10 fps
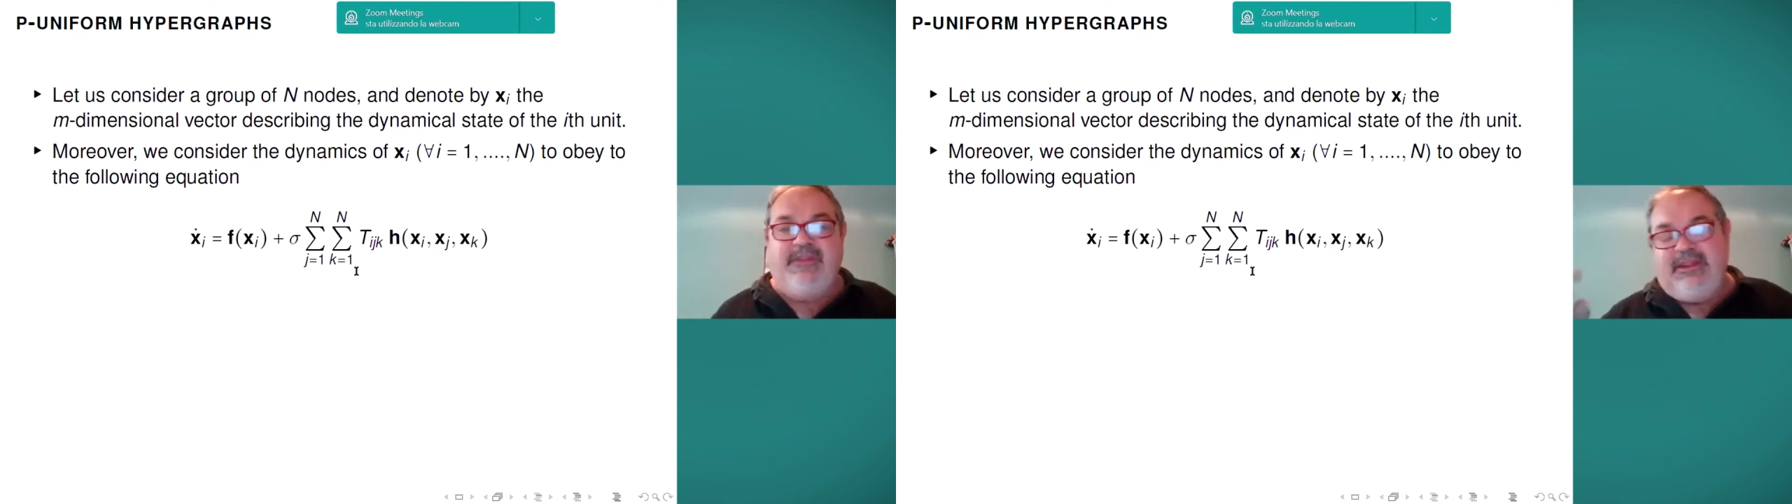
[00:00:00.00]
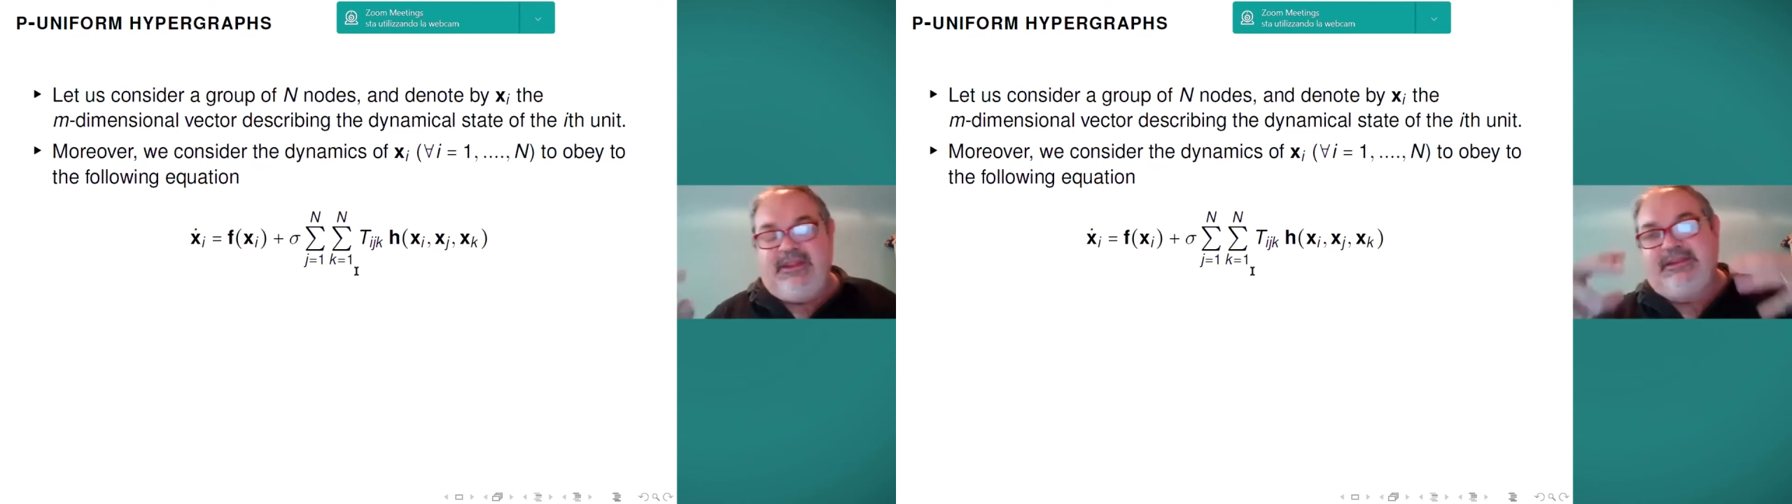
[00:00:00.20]

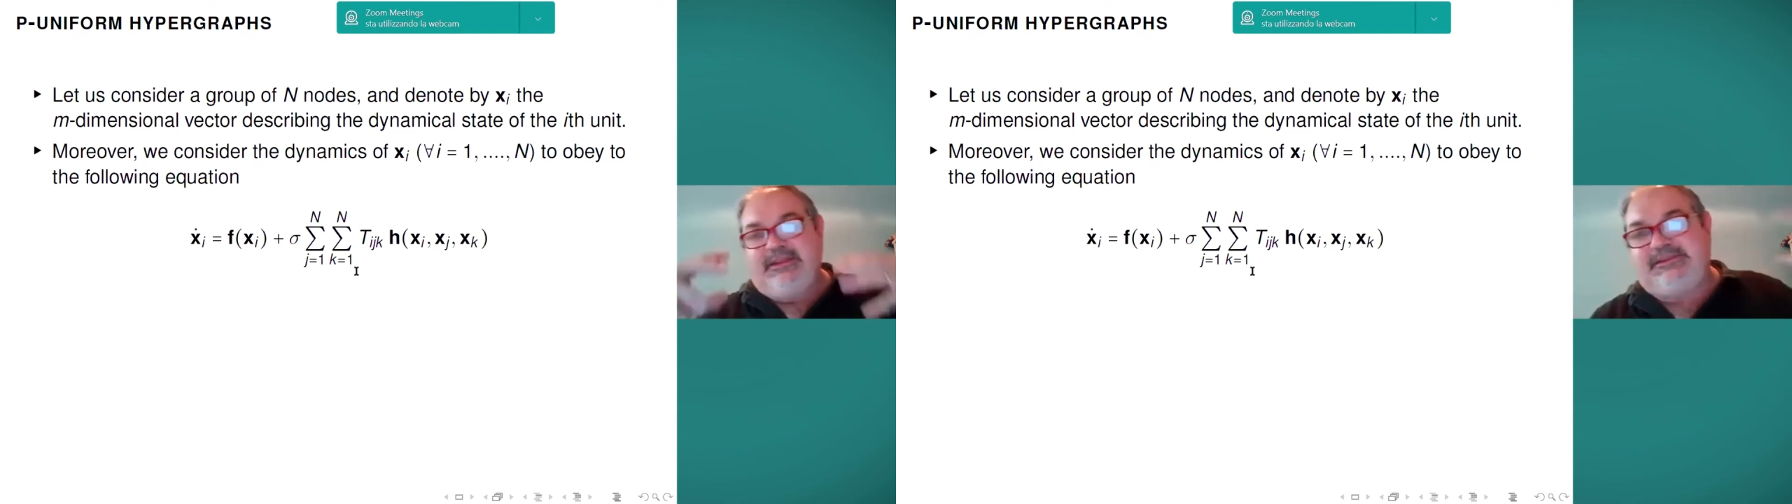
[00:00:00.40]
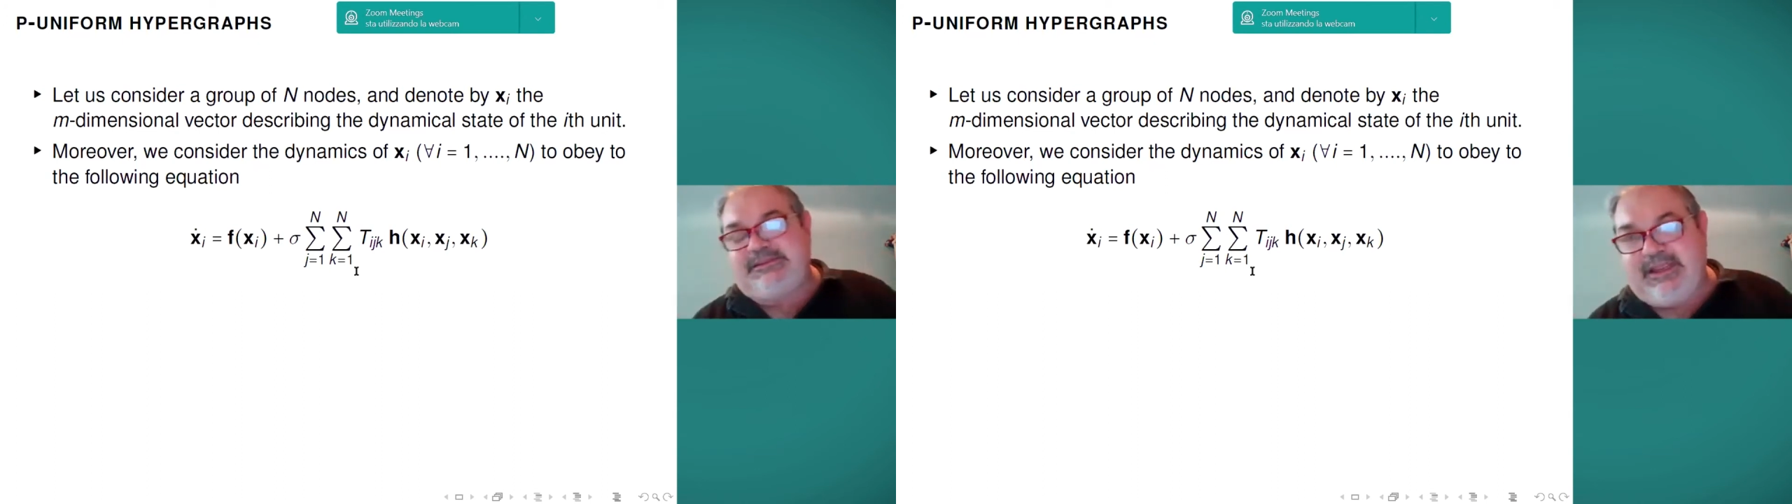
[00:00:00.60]

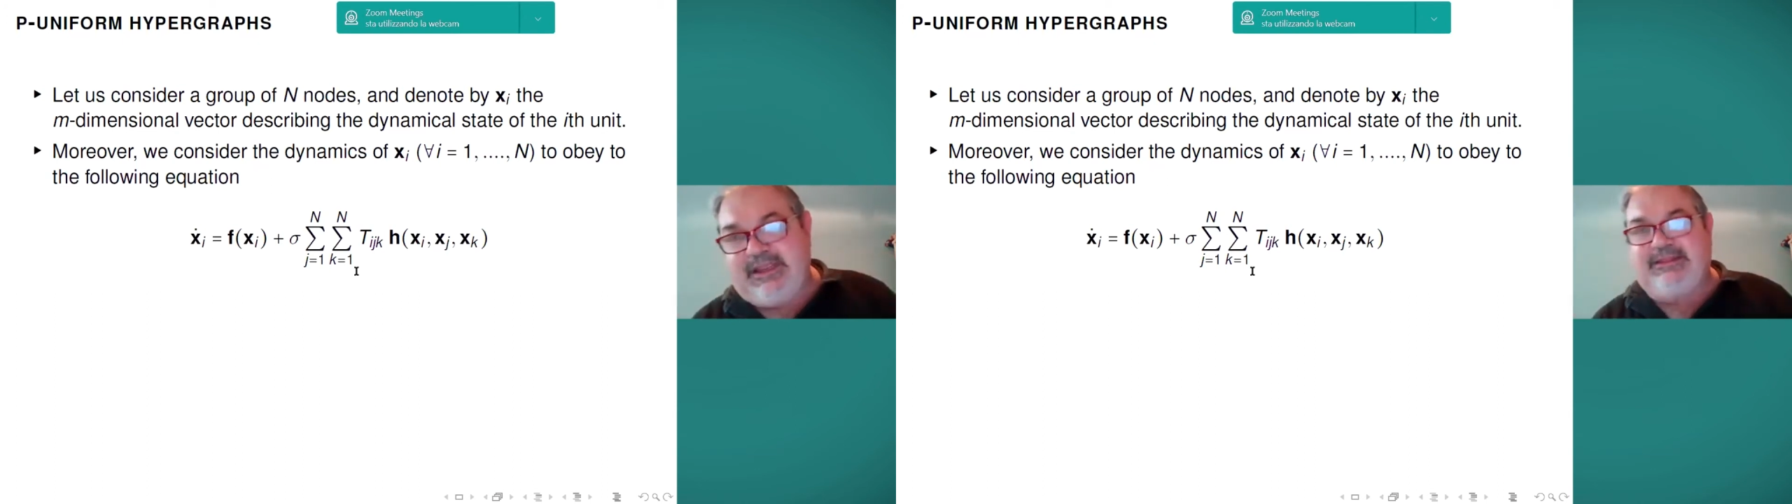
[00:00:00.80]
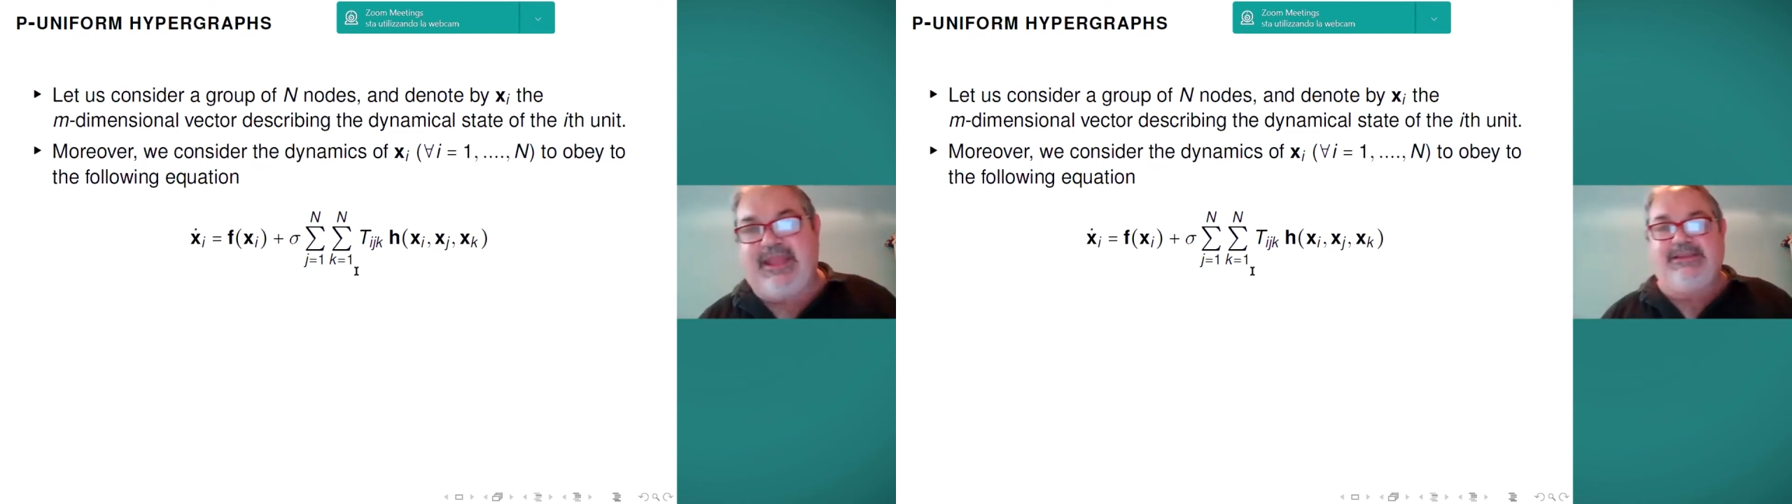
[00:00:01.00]
is
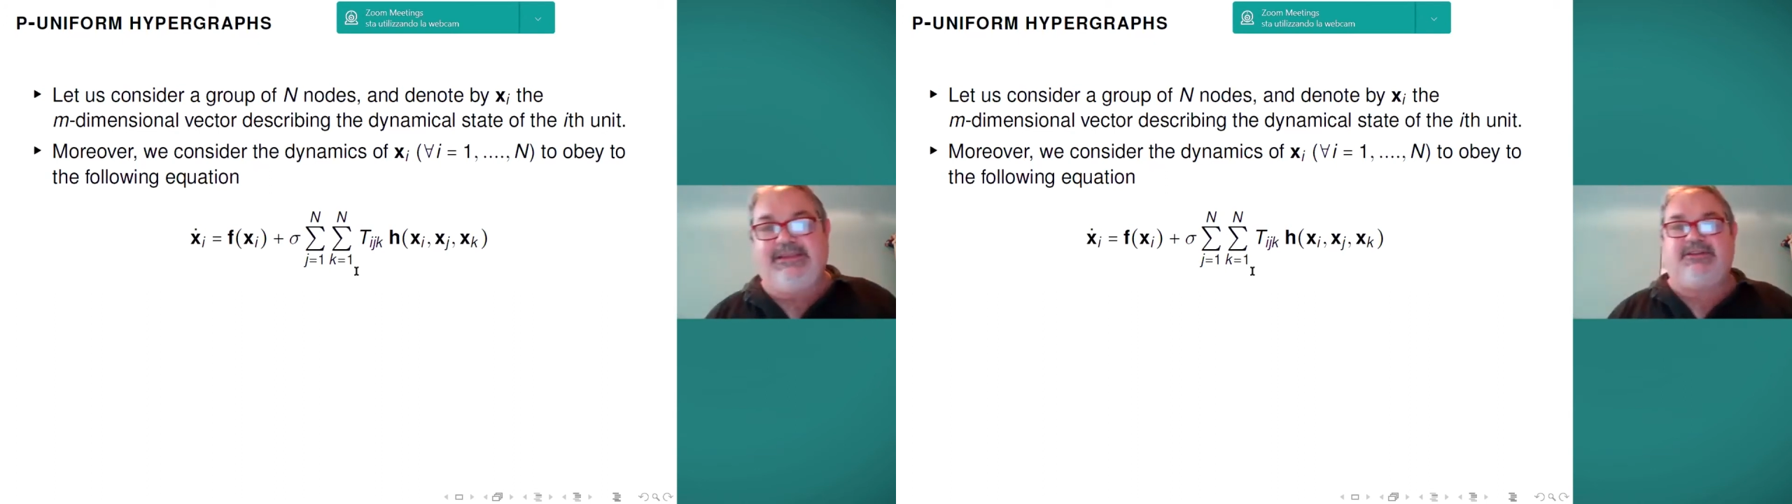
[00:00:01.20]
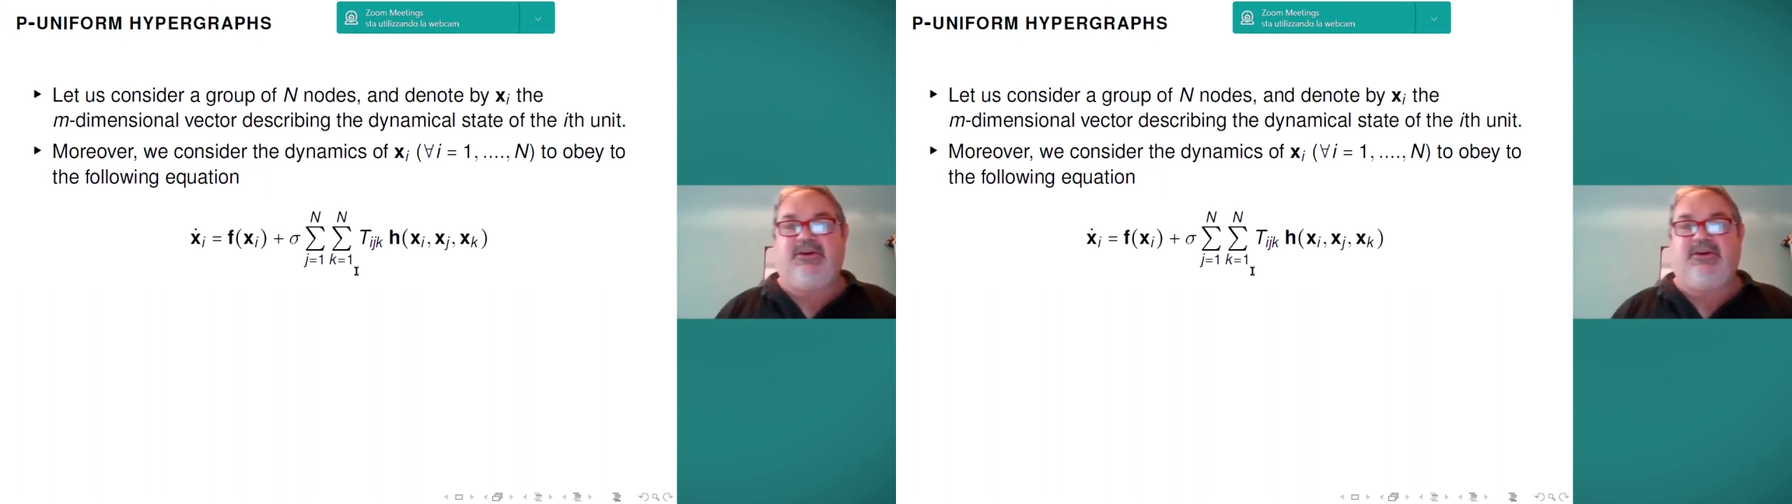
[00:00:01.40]
a
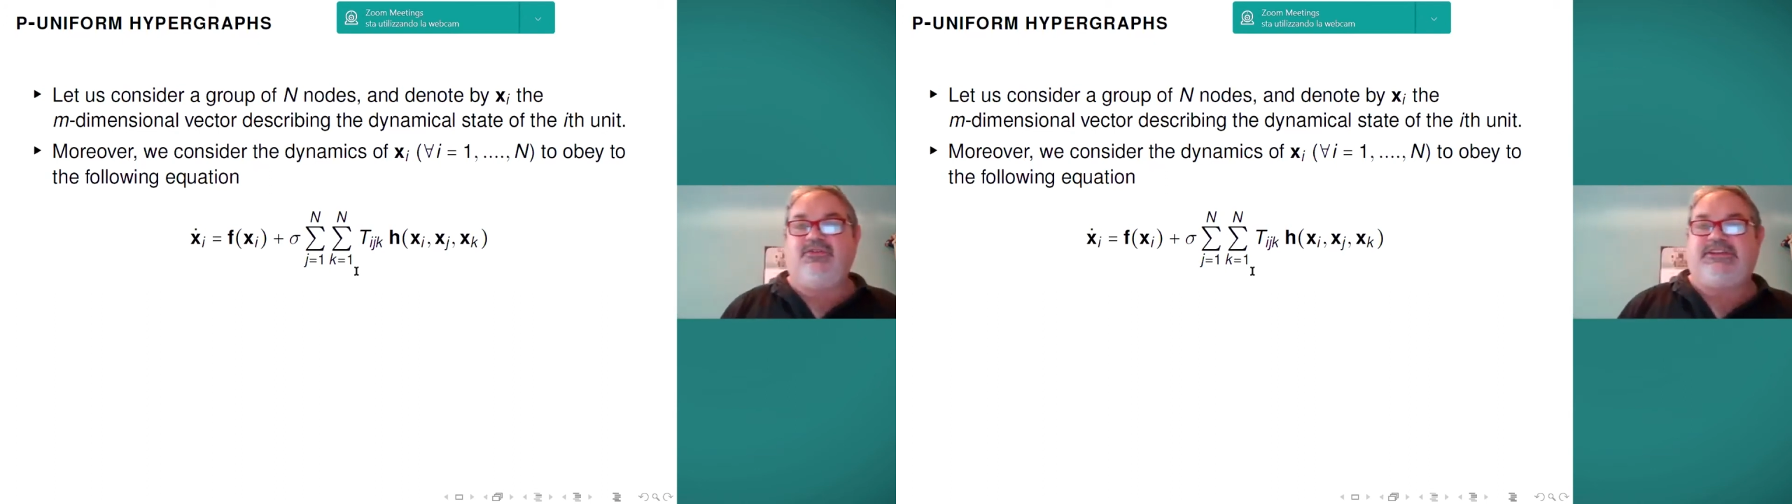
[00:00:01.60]
tensor whose